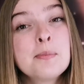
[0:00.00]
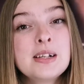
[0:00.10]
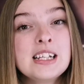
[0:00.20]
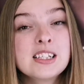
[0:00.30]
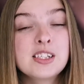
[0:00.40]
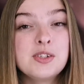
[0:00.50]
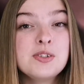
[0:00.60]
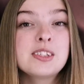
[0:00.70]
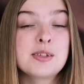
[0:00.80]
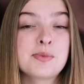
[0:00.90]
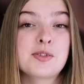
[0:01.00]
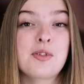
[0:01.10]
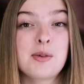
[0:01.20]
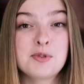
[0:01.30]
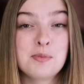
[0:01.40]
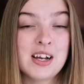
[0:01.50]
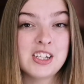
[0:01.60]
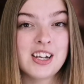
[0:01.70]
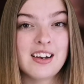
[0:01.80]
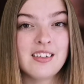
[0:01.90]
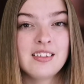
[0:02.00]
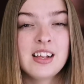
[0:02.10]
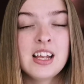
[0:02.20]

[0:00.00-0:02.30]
please do subscribe to my channel.